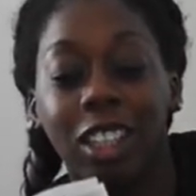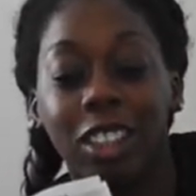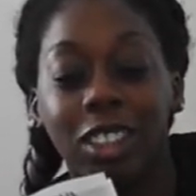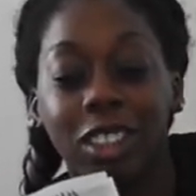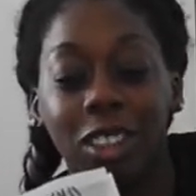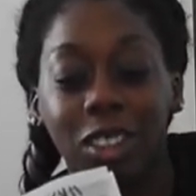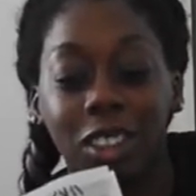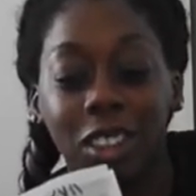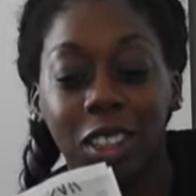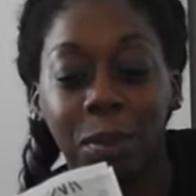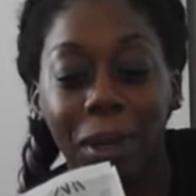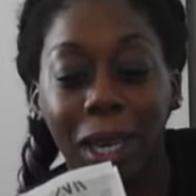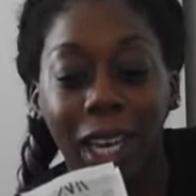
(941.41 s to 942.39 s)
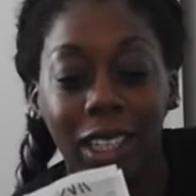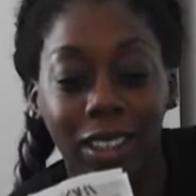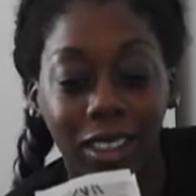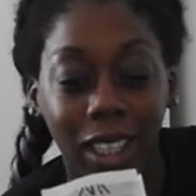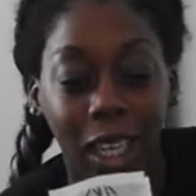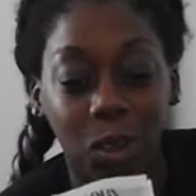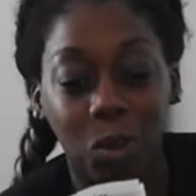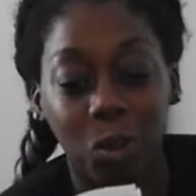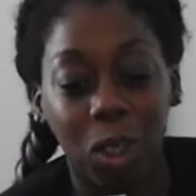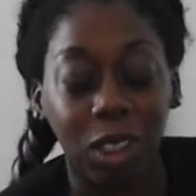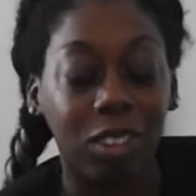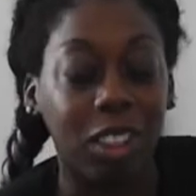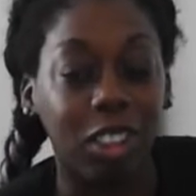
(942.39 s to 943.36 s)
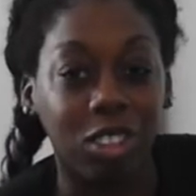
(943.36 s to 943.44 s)
So the pants and one
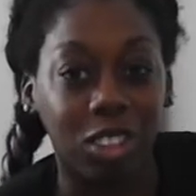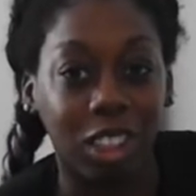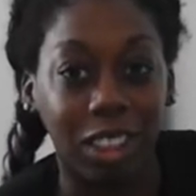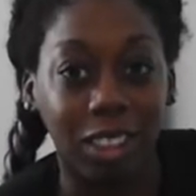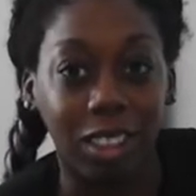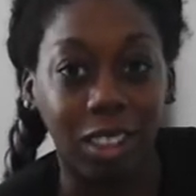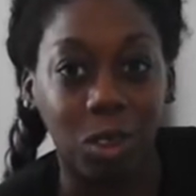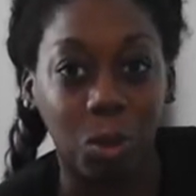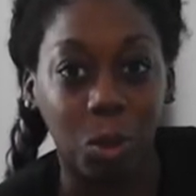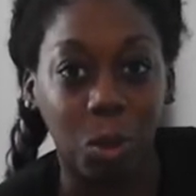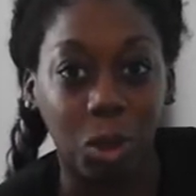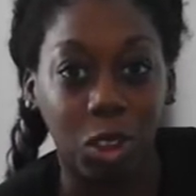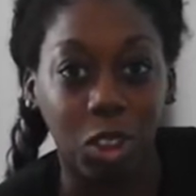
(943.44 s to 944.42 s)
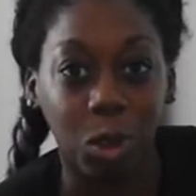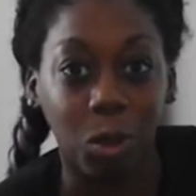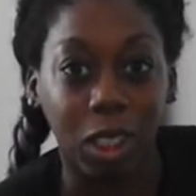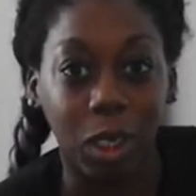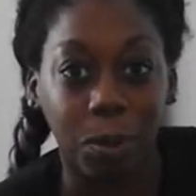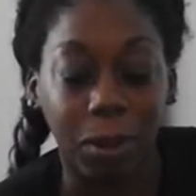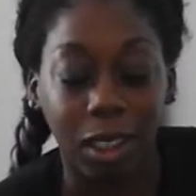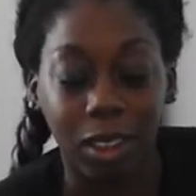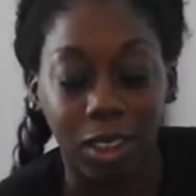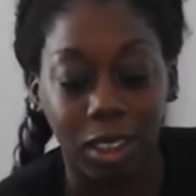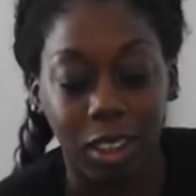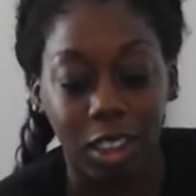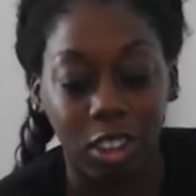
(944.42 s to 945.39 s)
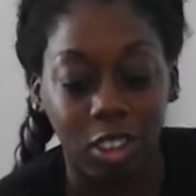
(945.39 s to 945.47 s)
of these dresses were 20 bucks
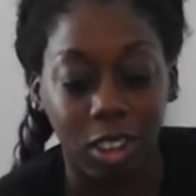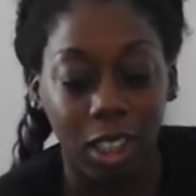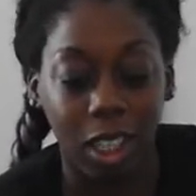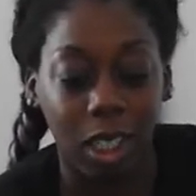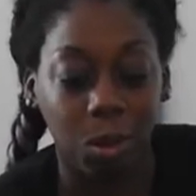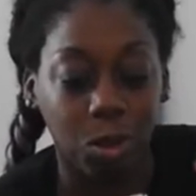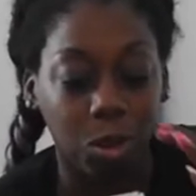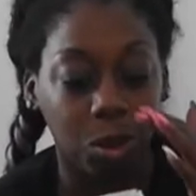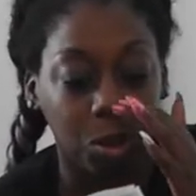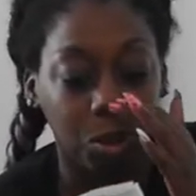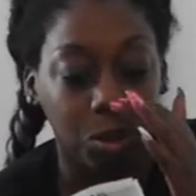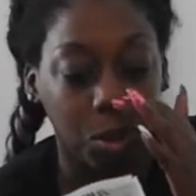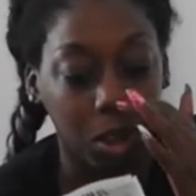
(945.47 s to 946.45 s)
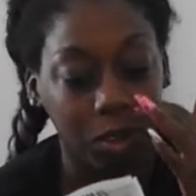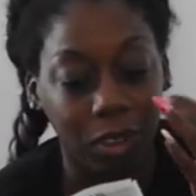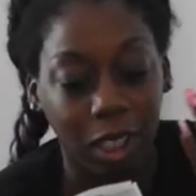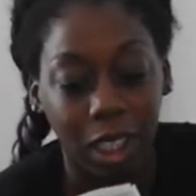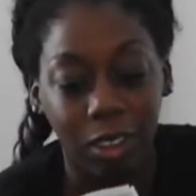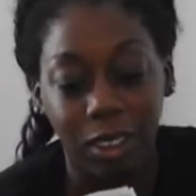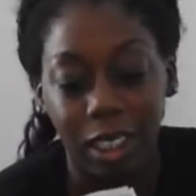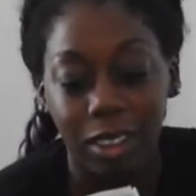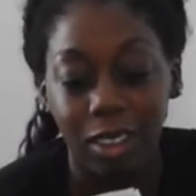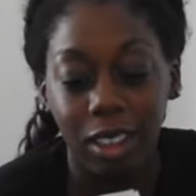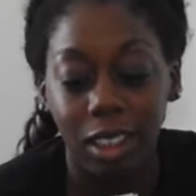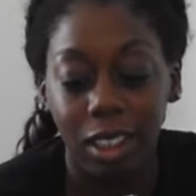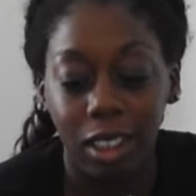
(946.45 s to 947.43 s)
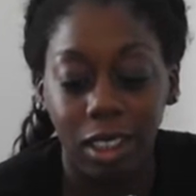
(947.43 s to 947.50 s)
each, came to
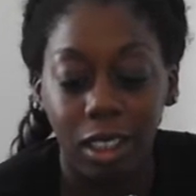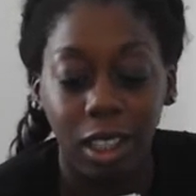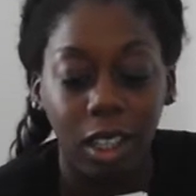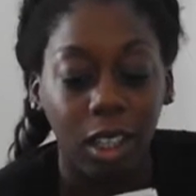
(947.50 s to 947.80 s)
$45.18